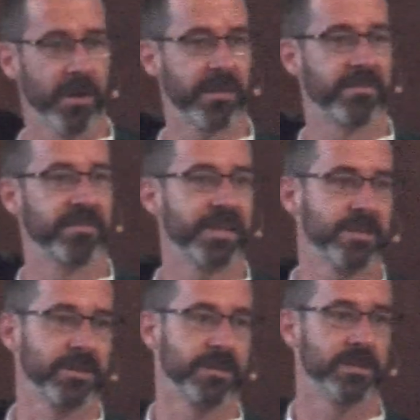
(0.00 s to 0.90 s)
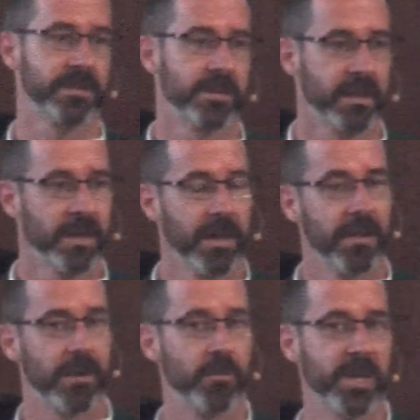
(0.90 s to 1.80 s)
are the fences
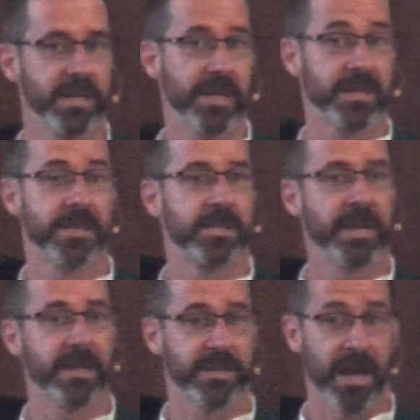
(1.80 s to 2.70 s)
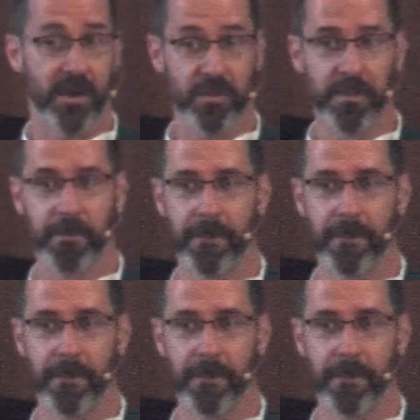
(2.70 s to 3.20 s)
that we need to take down